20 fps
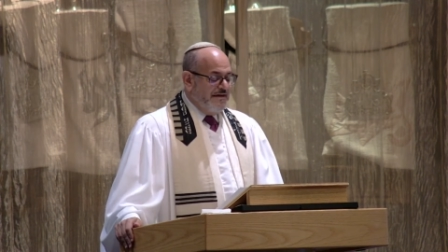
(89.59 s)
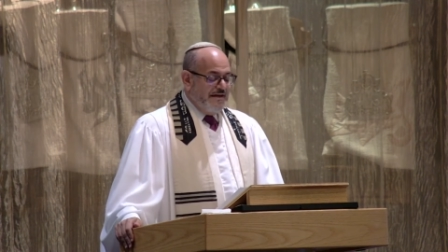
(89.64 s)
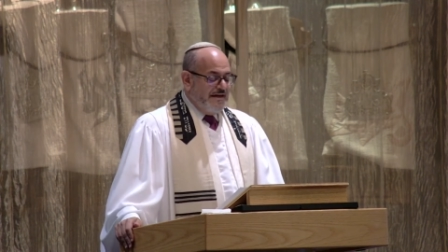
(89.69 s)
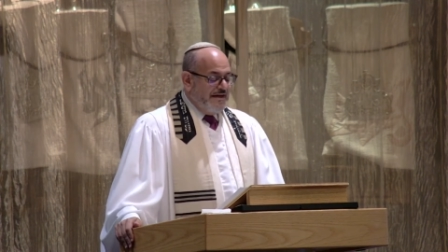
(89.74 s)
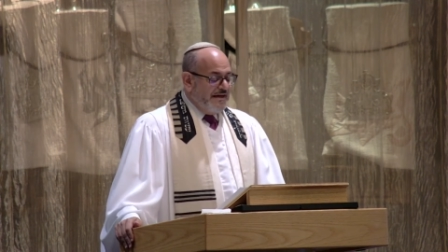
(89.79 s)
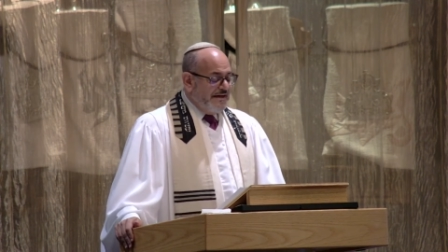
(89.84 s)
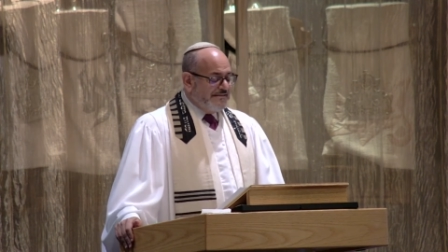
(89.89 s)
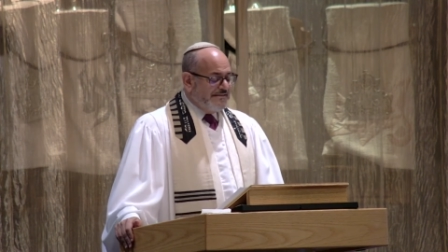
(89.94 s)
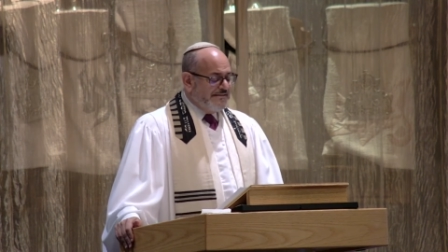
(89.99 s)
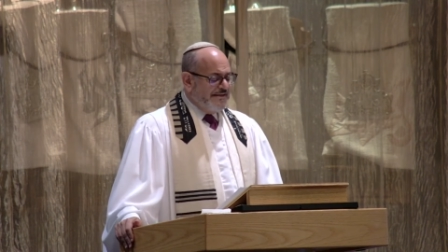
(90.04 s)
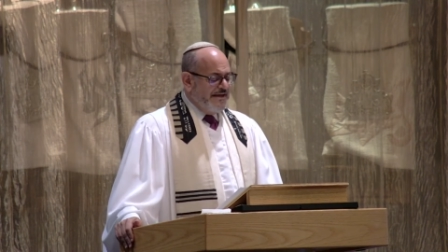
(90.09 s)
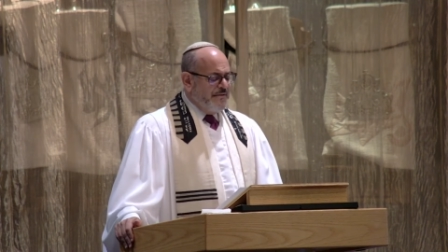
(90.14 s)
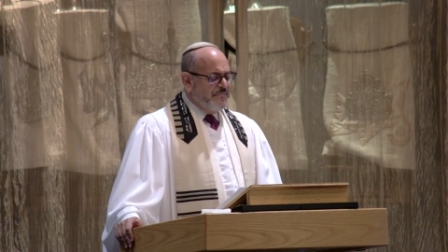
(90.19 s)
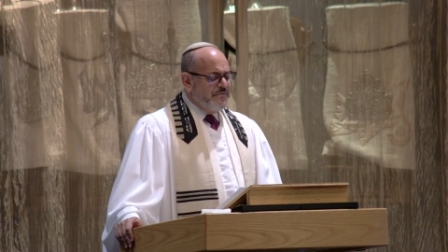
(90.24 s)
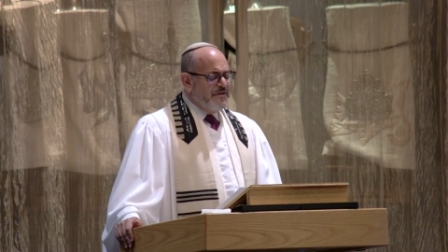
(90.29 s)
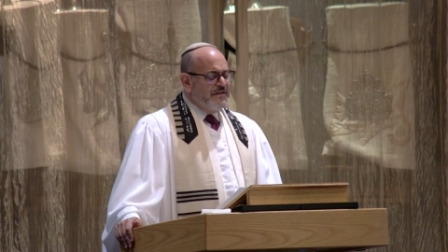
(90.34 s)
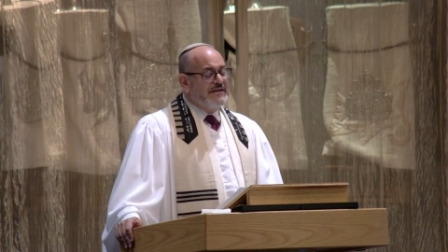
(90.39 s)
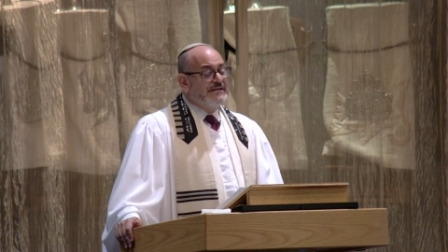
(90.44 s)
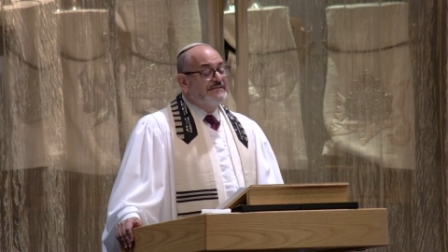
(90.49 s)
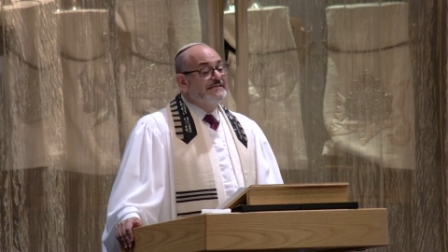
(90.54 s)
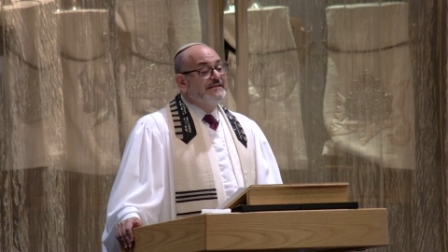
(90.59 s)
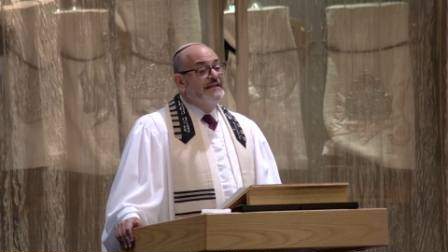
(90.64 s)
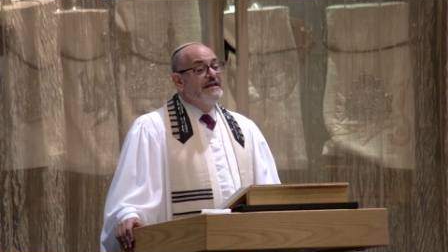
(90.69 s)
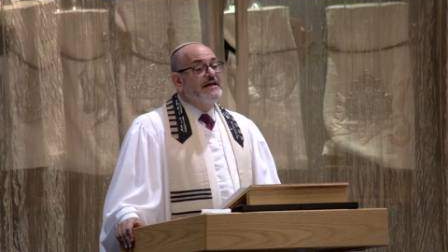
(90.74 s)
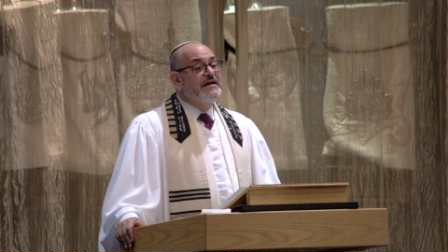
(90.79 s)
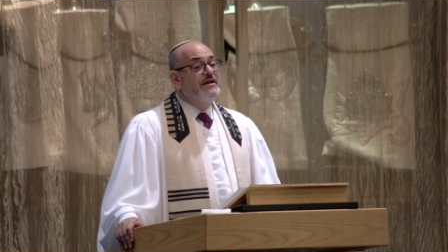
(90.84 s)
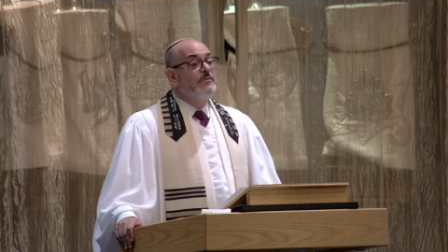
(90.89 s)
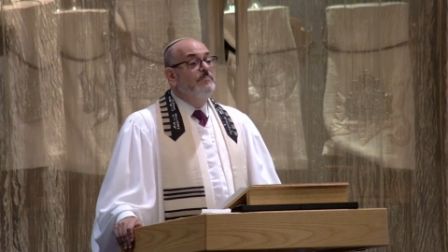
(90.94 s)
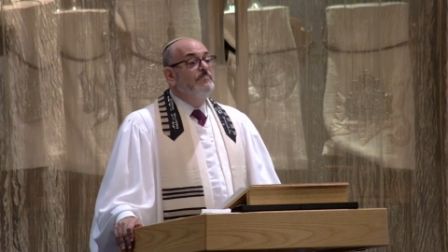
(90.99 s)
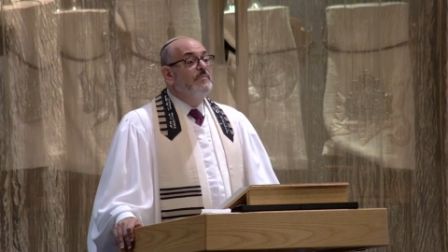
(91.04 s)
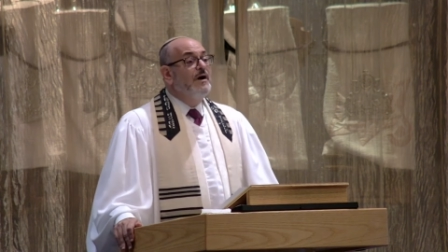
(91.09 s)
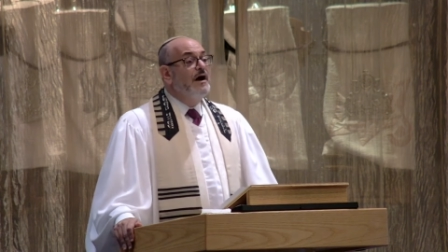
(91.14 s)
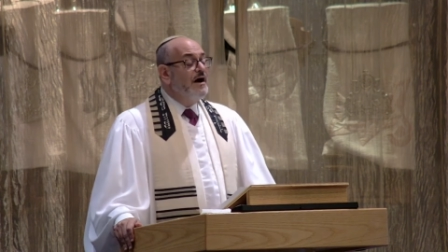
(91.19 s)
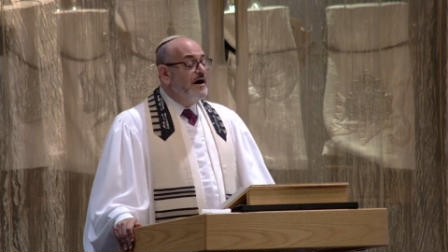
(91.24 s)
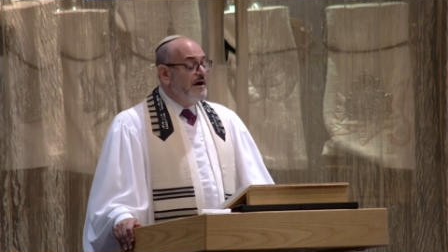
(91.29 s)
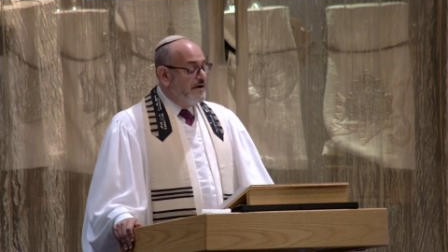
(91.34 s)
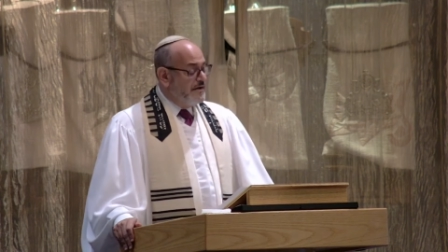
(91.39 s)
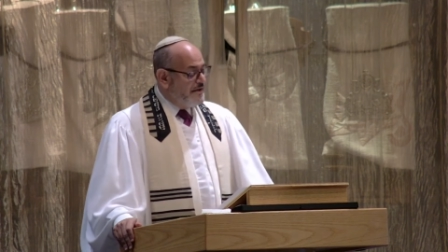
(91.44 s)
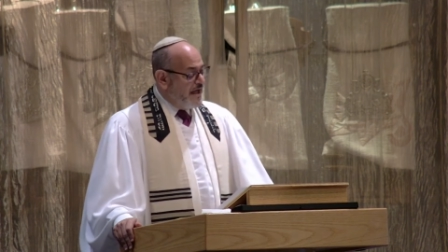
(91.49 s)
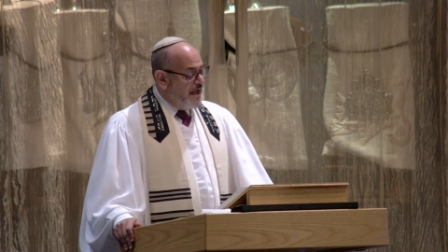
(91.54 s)
it seemed that this little
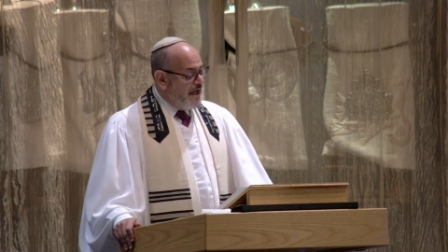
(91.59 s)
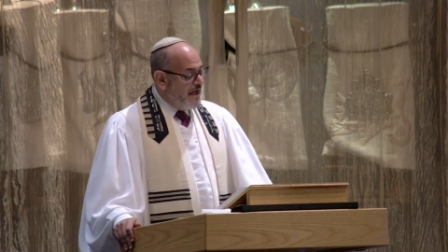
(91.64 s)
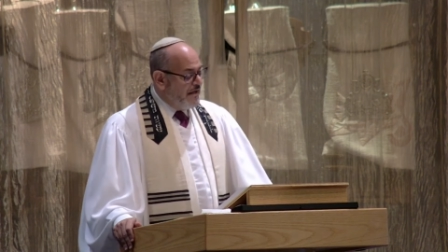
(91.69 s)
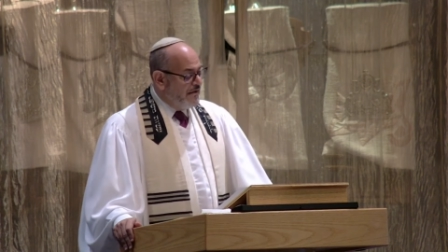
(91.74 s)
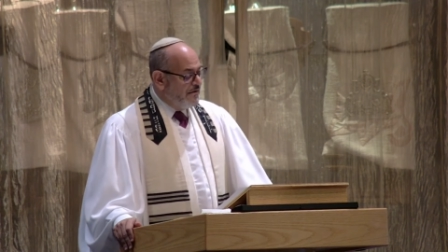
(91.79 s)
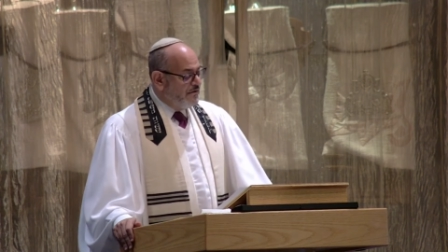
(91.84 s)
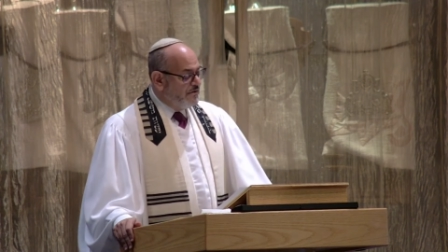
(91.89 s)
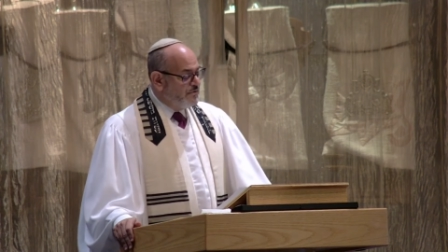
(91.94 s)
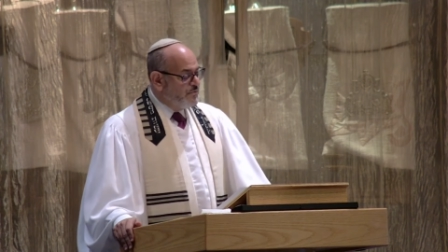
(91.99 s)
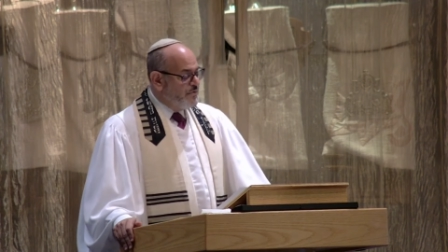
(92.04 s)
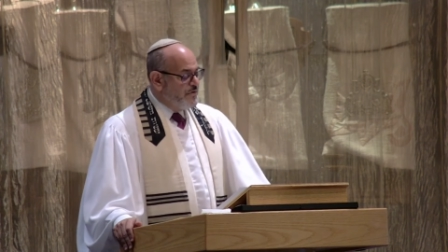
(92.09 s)
mug held